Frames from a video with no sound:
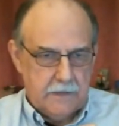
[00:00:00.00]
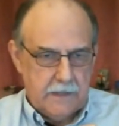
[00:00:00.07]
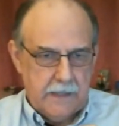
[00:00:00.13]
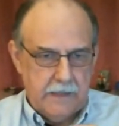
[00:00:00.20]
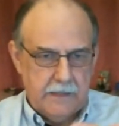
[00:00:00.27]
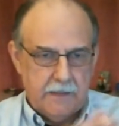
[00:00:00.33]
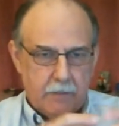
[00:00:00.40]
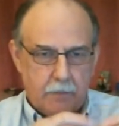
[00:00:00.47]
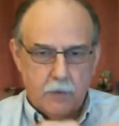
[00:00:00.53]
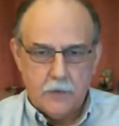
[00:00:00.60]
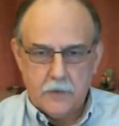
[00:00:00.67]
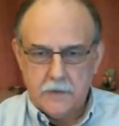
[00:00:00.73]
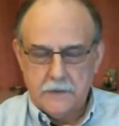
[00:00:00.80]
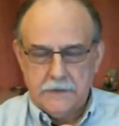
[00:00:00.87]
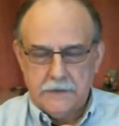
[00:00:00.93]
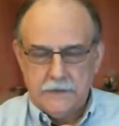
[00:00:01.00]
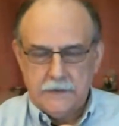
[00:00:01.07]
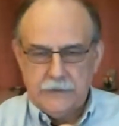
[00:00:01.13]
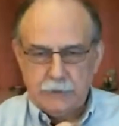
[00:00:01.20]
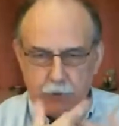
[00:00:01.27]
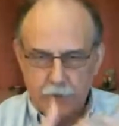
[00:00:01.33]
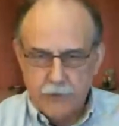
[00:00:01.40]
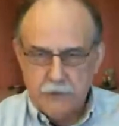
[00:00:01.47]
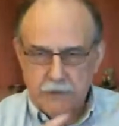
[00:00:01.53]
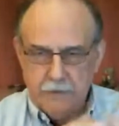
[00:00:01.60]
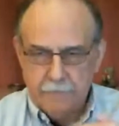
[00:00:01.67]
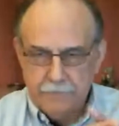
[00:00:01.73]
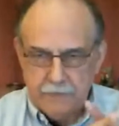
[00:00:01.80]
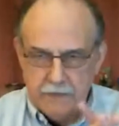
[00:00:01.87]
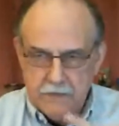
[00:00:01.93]
And the more you
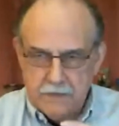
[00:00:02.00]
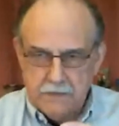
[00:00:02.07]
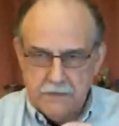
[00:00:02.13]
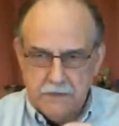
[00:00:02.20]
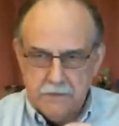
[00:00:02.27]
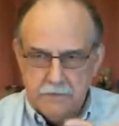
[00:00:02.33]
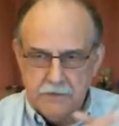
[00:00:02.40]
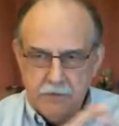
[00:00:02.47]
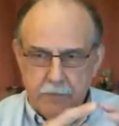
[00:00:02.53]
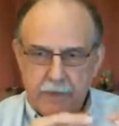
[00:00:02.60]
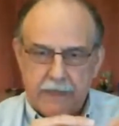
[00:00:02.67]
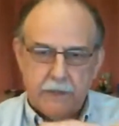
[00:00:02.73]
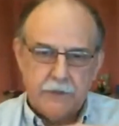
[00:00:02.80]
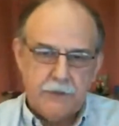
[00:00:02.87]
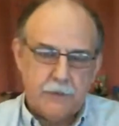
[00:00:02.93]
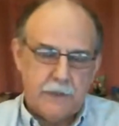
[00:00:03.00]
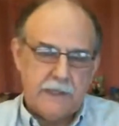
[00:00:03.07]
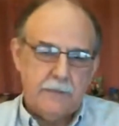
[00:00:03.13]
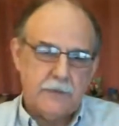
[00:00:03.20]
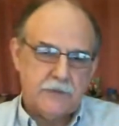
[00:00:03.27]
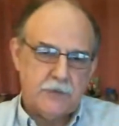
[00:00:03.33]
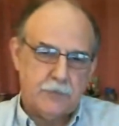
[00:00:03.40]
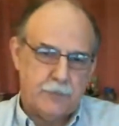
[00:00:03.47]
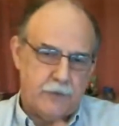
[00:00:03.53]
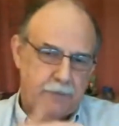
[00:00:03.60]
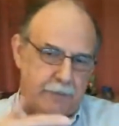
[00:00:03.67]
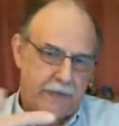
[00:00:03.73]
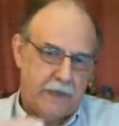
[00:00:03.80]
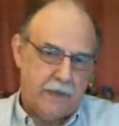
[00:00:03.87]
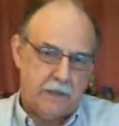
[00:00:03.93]
learn, the better you're able to
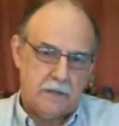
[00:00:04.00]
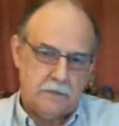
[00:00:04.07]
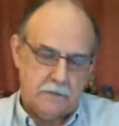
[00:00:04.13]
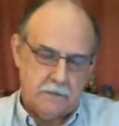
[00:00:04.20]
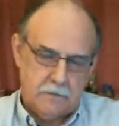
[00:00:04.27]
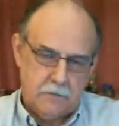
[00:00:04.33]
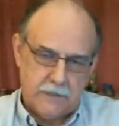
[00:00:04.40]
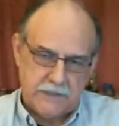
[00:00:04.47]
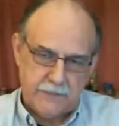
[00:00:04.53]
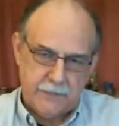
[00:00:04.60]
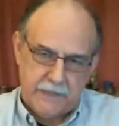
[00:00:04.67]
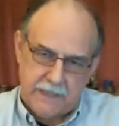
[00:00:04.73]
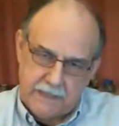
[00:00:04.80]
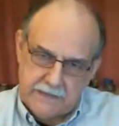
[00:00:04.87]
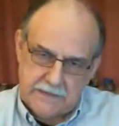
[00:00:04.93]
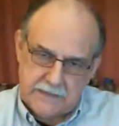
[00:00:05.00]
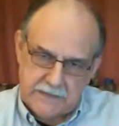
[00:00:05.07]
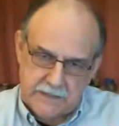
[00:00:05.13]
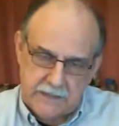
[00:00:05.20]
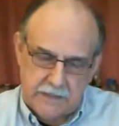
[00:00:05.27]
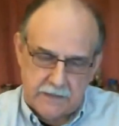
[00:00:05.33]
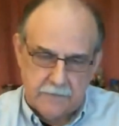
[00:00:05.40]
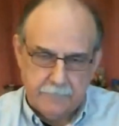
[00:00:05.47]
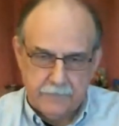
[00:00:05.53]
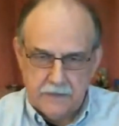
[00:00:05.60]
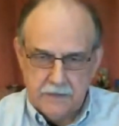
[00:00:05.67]
prepare what's behind the scene.